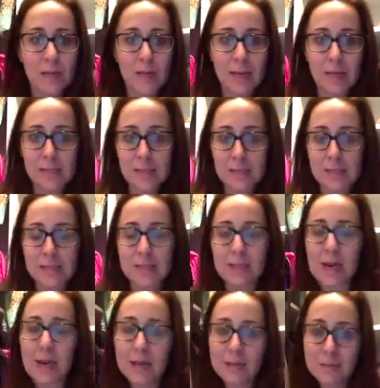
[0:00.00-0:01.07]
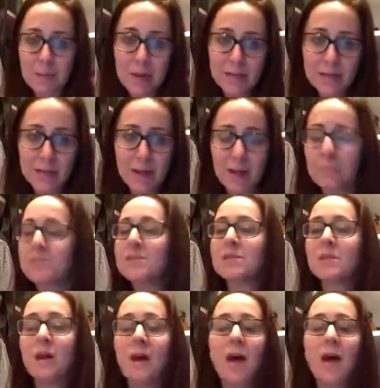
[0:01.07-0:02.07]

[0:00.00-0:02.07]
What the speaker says: The kids say, slide into my DMs